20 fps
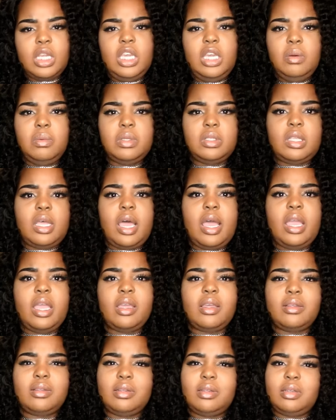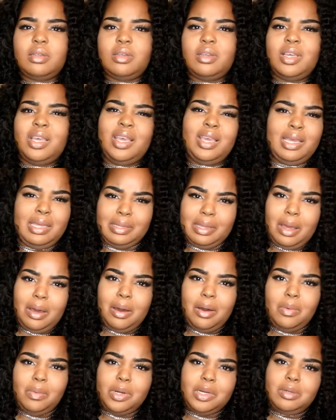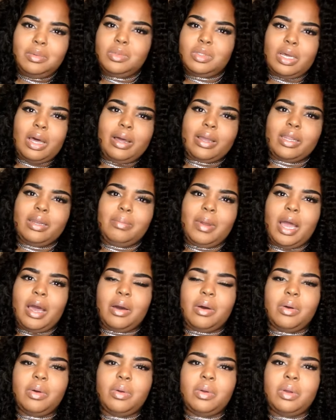He was like, yo, what are you talking about?